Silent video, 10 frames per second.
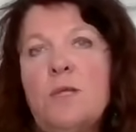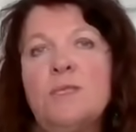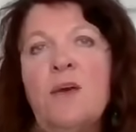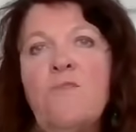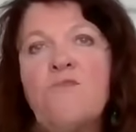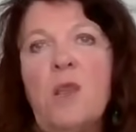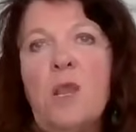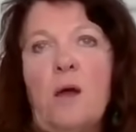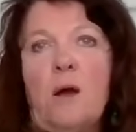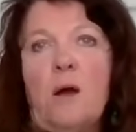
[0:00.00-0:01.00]
Is that for a
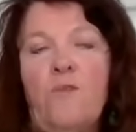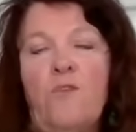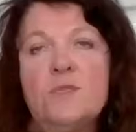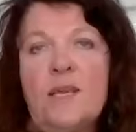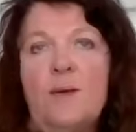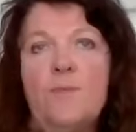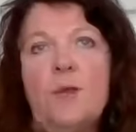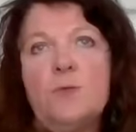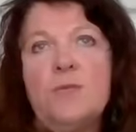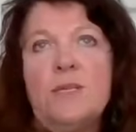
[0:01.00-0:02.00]
laugh, or is that
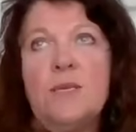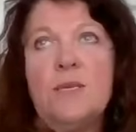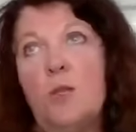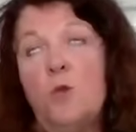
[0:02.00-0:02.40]
because they're saying,